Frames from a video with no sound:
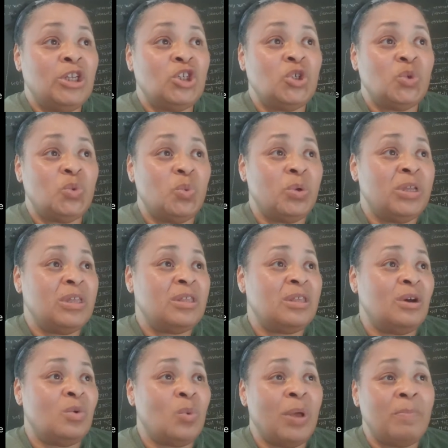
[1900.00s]
each
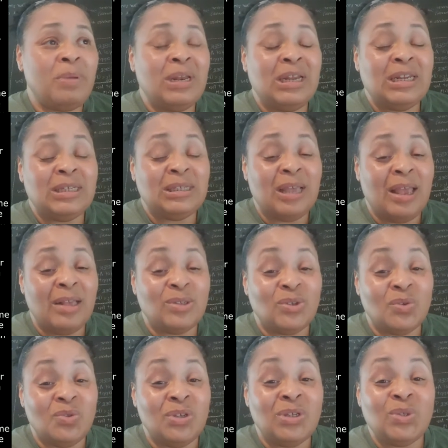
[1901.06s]
with a weapon in his
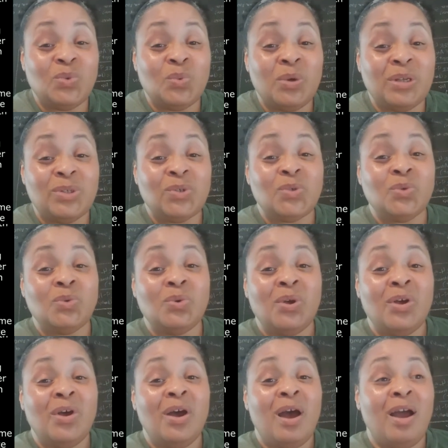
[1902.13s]
hand. So these ones
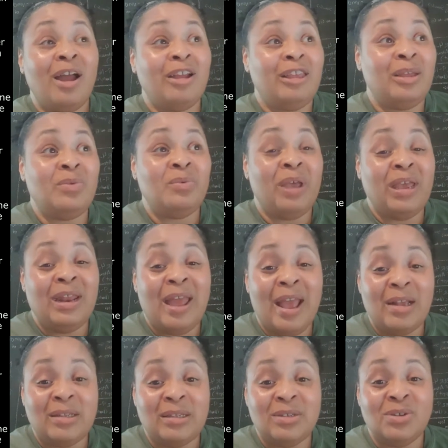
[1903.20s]
who are getting ready
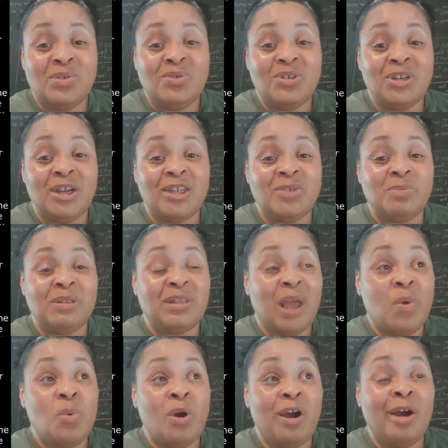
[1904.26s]
to execute
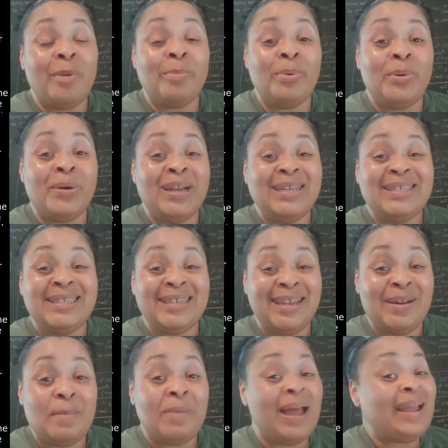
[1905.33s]
judgment, they were
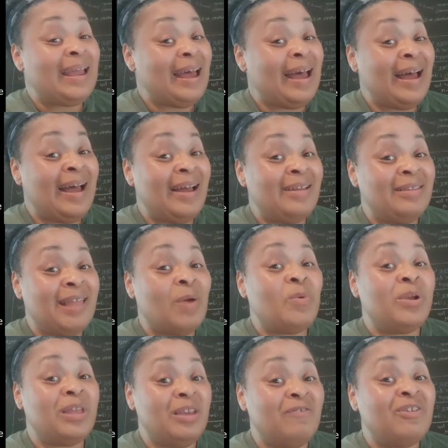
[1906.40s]
appointed by God. They
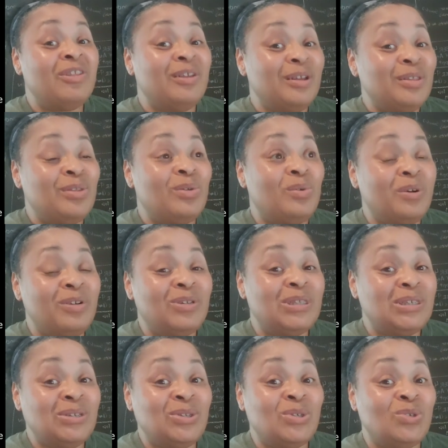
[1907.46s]
were given the
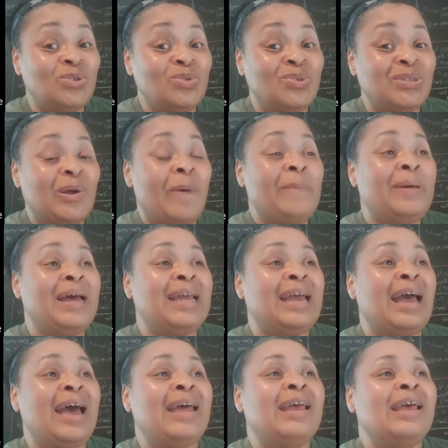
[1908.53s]
authority to do so
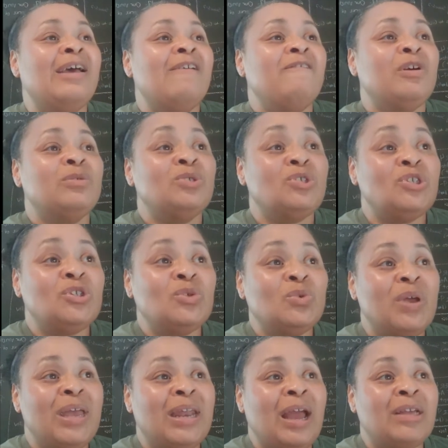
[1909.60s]
by God. Verse
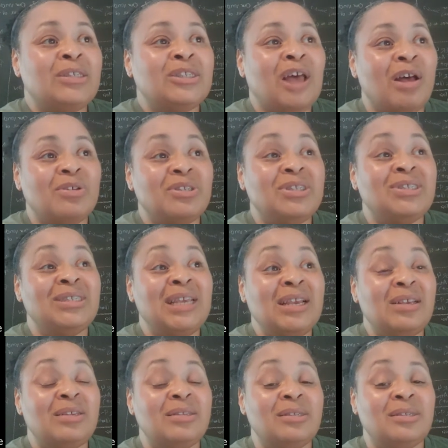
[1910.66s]
2 And I saw
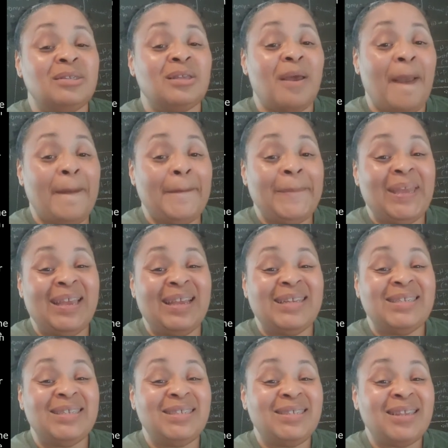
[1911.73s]
six
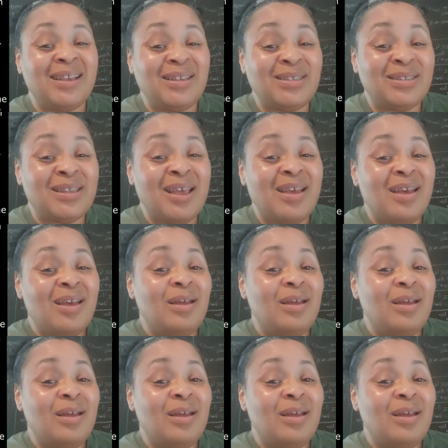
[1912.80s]
men. Six